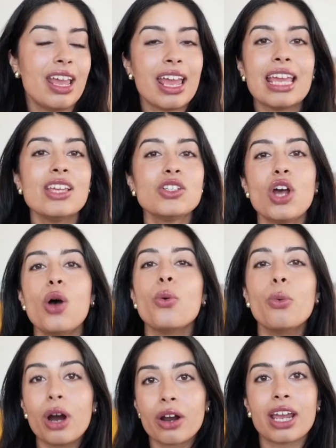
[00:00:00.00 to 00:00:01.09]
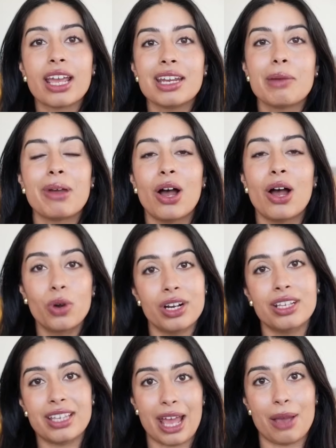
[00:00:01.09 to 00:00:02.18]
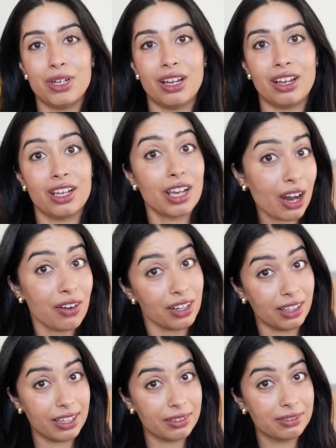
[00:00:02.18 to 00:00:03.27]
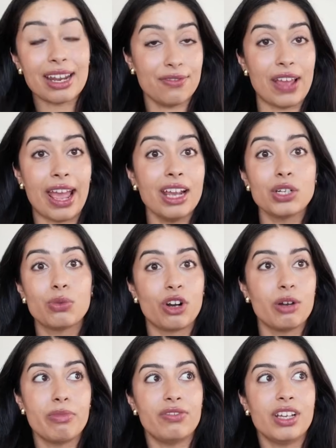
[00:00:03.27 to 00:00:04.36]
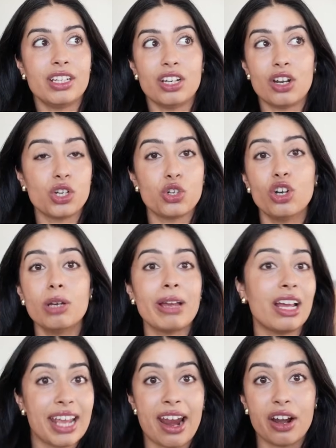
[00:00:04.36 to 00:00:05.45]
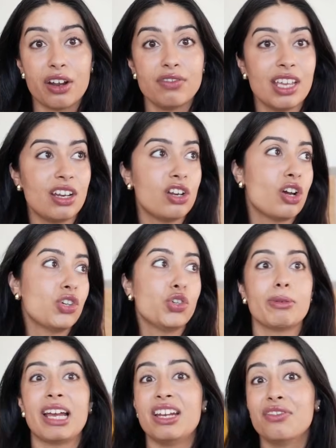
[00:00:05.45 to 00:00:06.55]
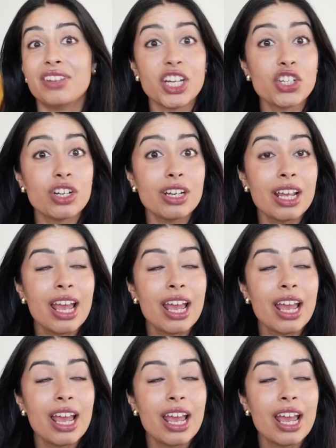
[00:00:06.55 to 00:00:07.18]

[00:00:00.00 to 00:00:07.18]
He's not worried about what is happening currently. In fact, Warren Buffett did not talk about tariffs. He did not talk about inflation.